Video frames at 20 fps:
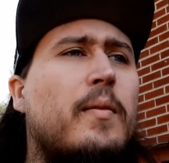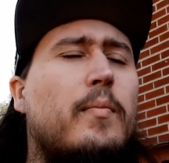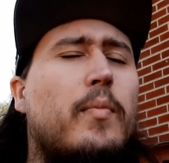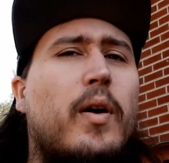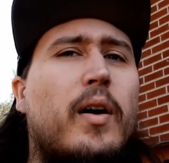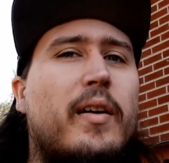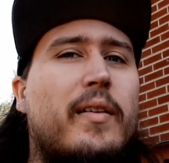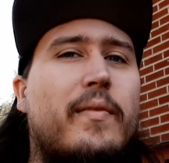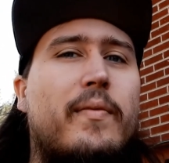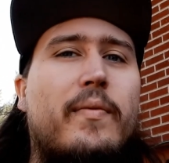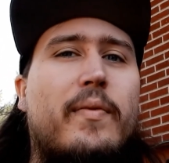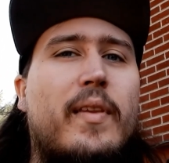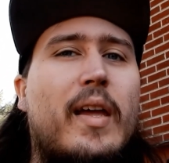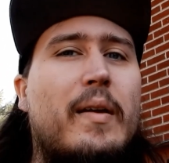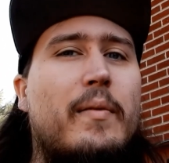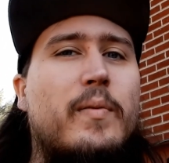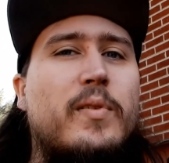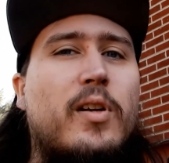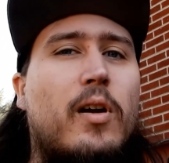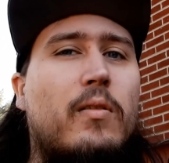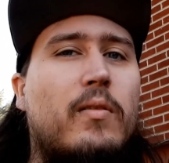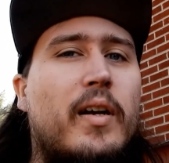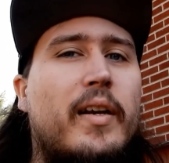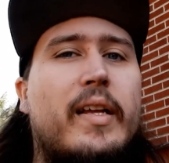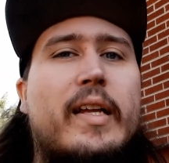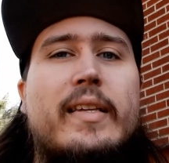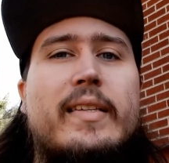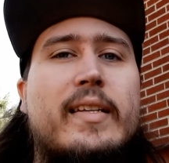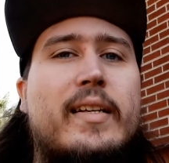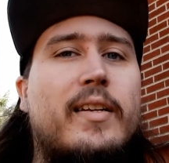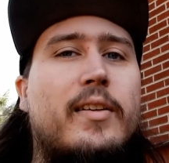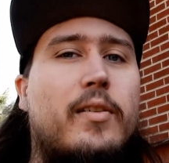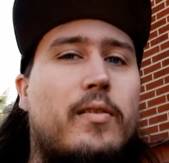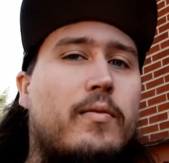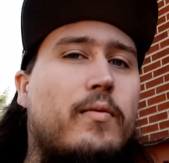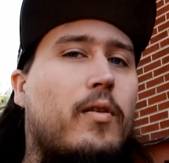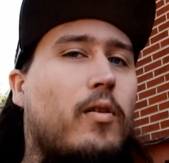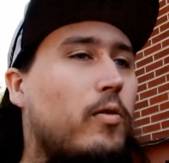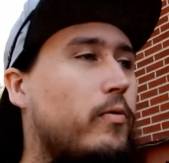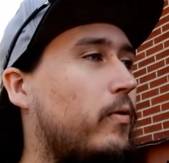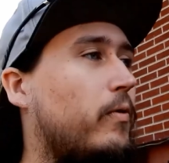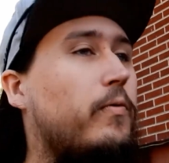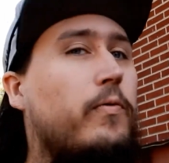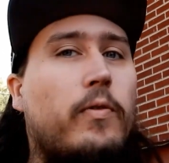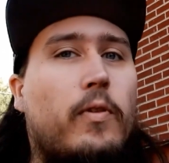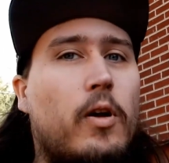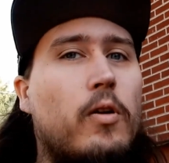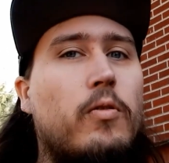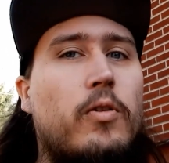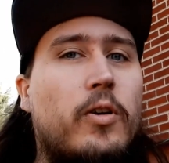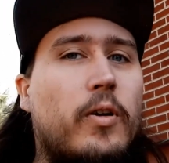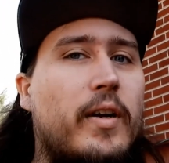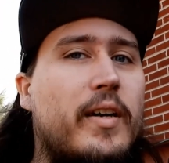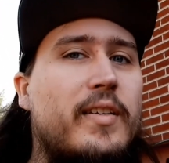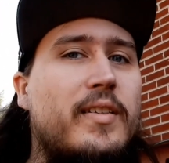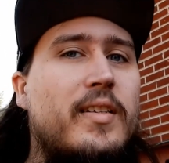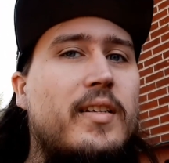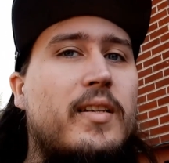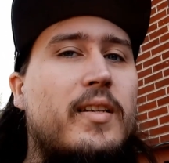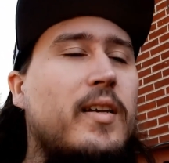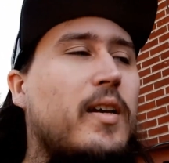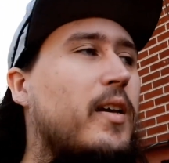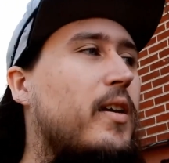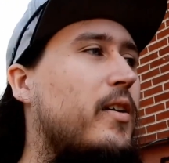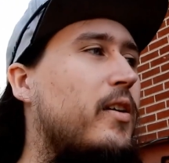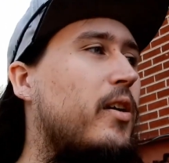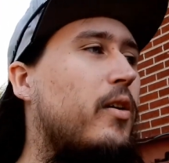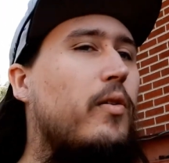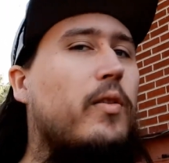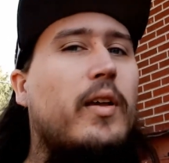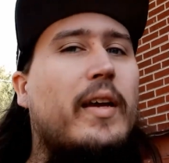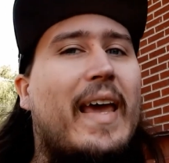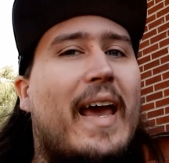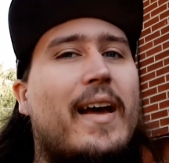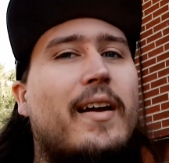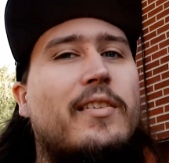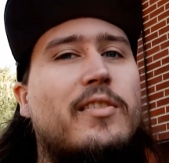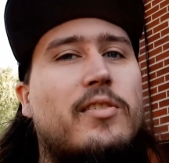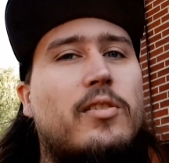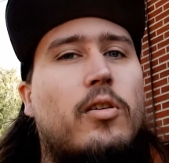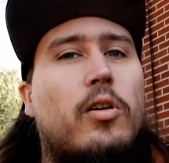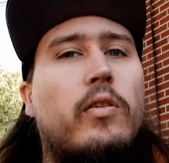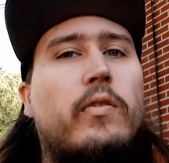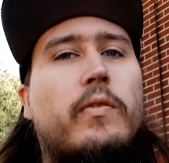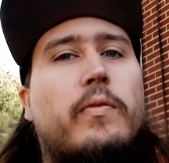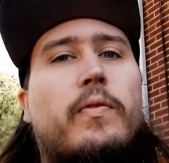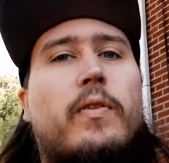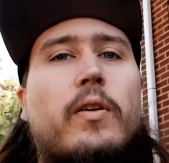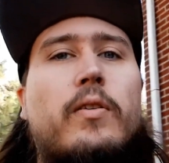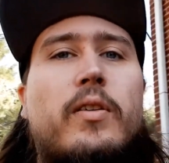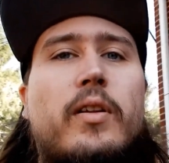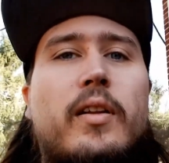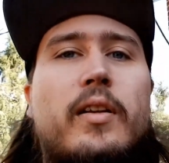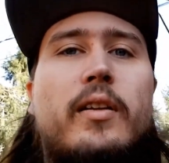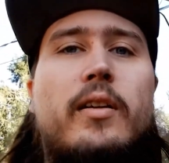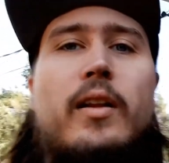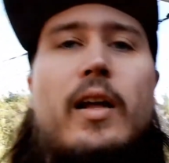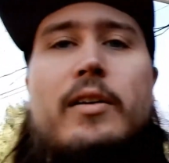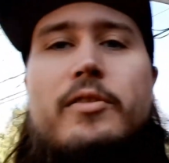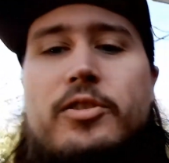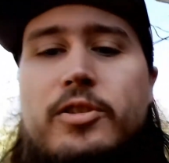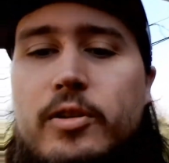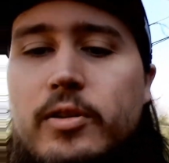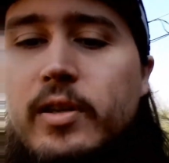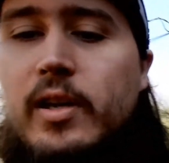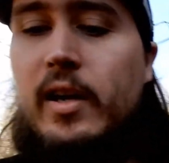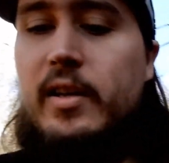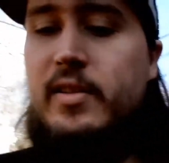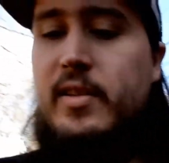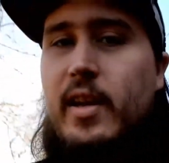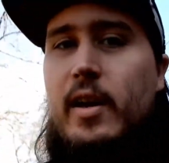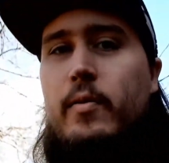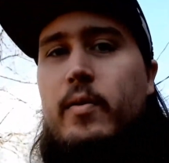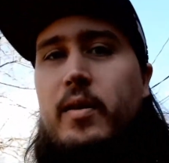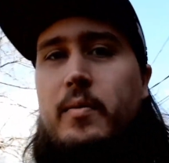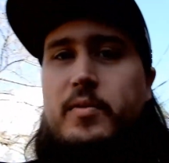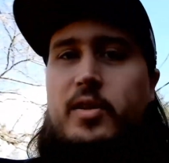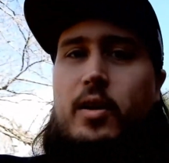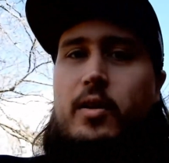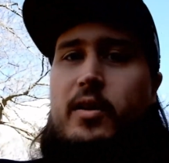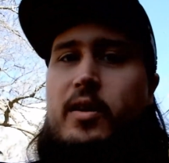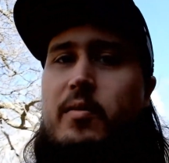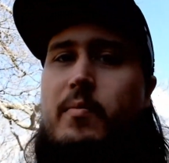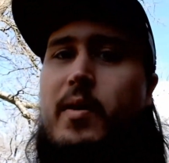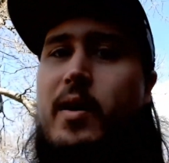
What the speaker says: but that was all right. It didn't overflow crazy. You know, the canister overflowed a little. I'll show you guys now what I'm talking